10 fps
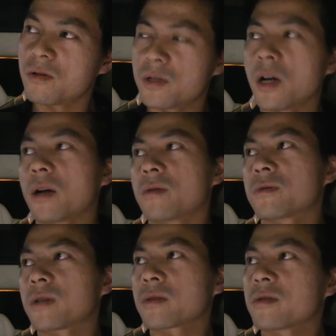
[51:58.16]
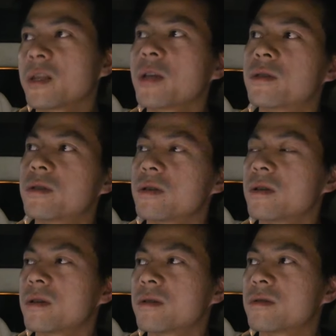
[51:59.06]
yeah, that lid
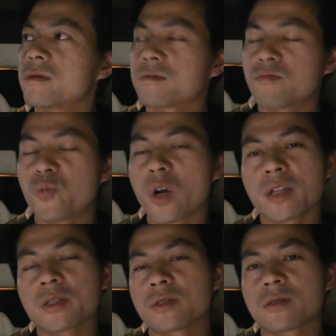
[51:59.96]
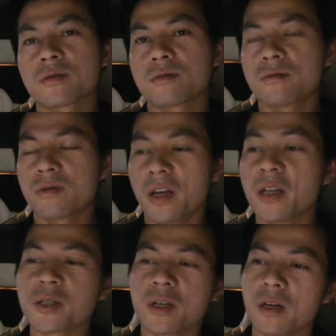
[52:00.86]
breaks
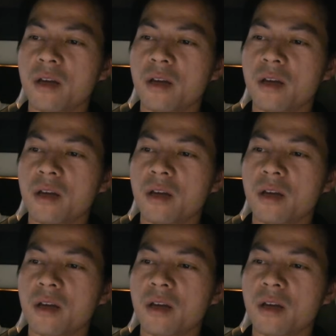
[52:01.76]
easy